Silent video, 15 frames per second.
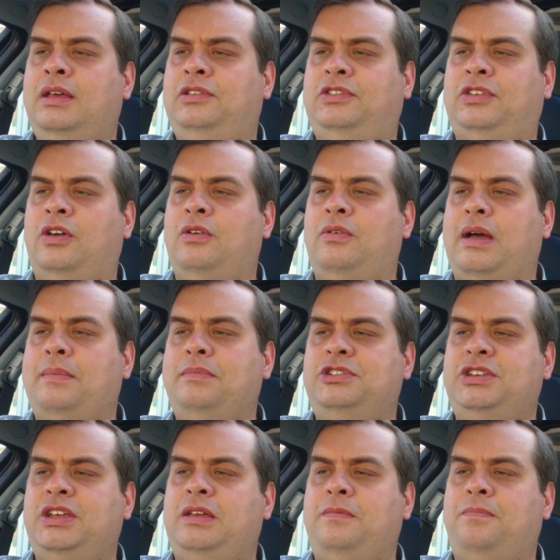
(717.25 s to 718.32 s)
So
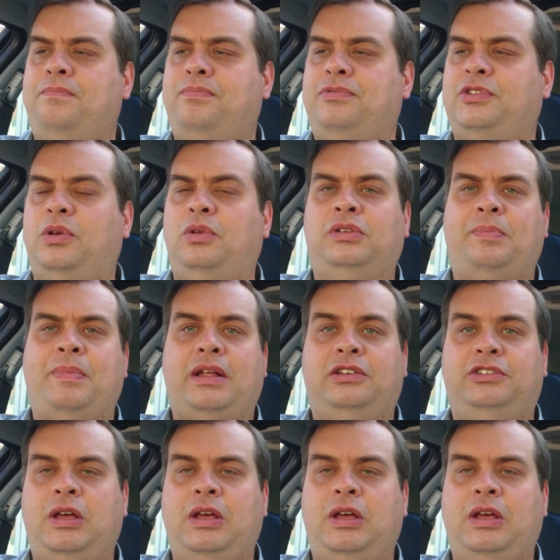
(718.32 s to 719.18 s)
MG sold about